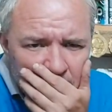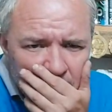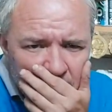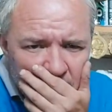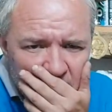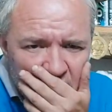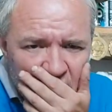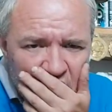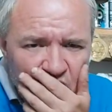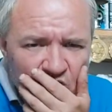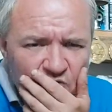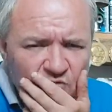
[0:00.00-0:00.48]

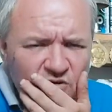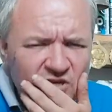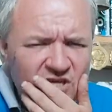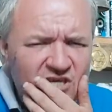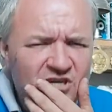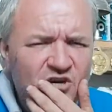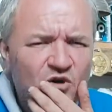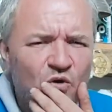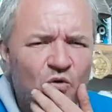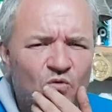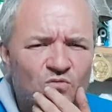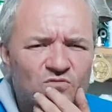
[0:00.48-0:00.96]

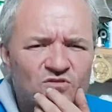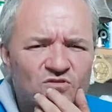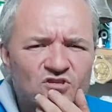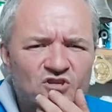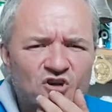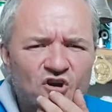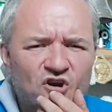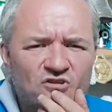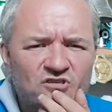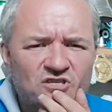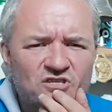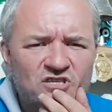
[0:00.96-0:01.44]
unicorn
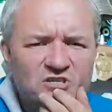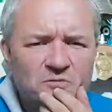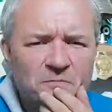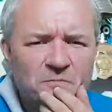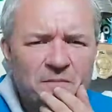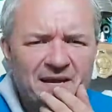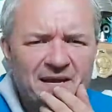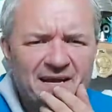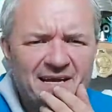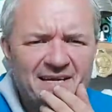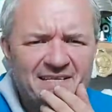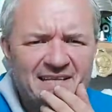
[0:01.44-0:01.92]
Scottish
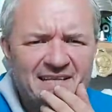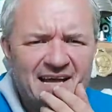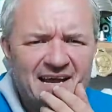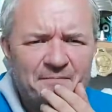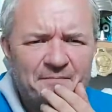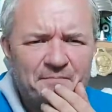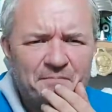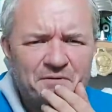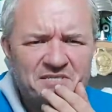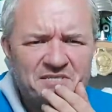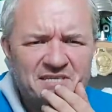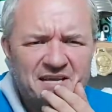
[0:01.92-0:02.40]
beer,
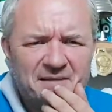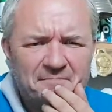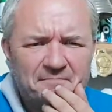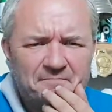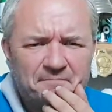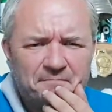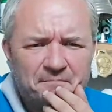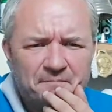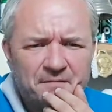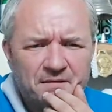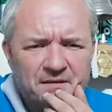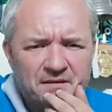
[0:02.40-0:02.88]
9%.
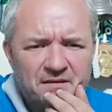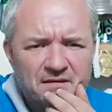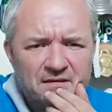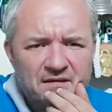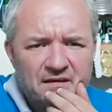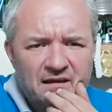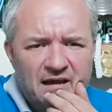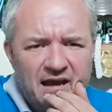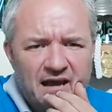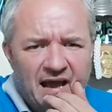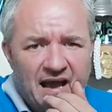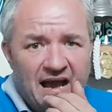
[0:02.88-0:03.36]

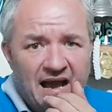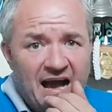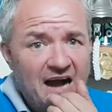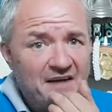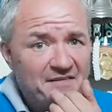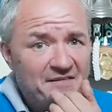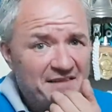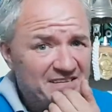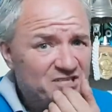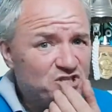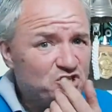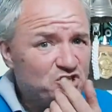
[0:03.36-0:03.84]
I've
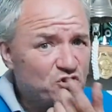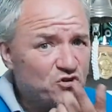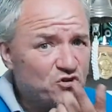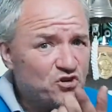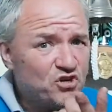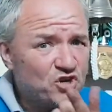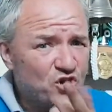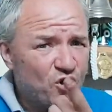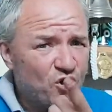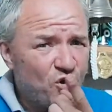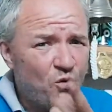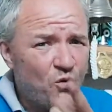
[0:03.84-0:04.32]
had
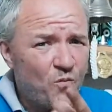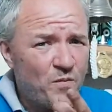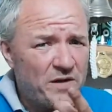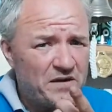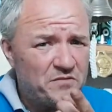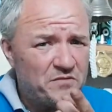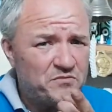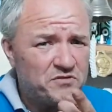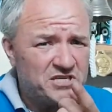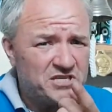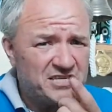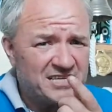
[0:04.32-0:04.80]
unicorn when it
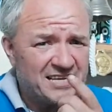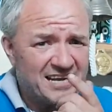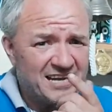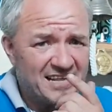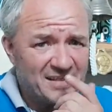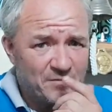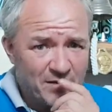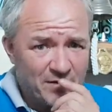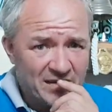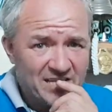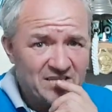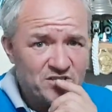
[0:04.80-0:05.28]
was at
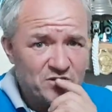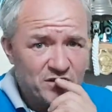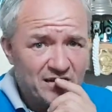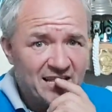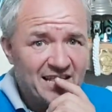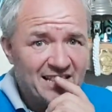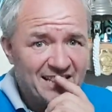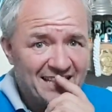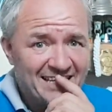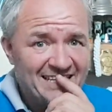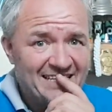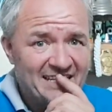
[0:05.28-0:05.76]

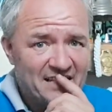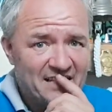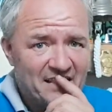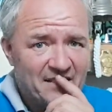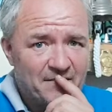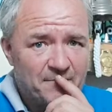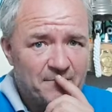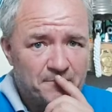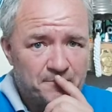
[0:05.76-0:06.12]
Lidl.